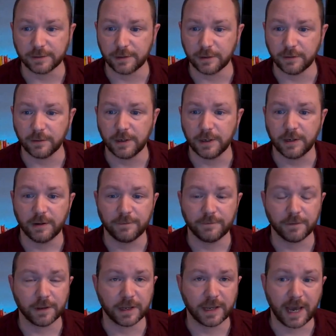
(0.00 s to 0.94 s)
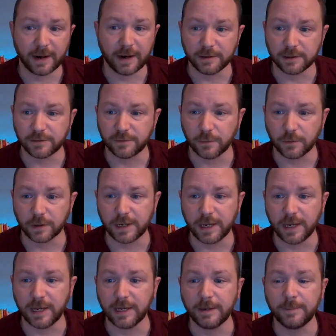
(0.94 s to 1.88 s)
So for the Catalyst
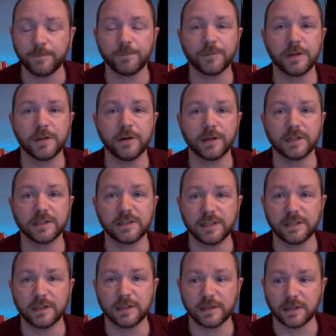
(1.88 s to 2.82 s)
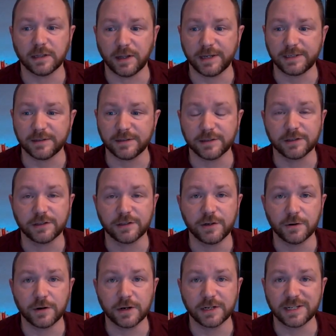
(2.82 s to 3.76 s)
4K, you can see that the license is
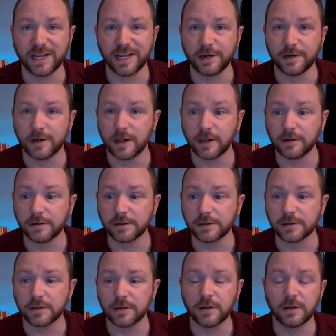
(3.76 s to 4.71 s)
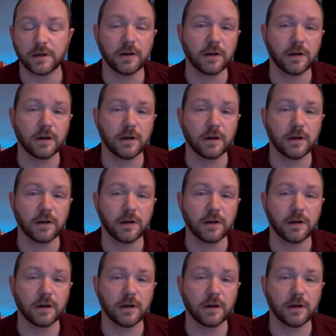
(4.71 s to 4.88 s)
$210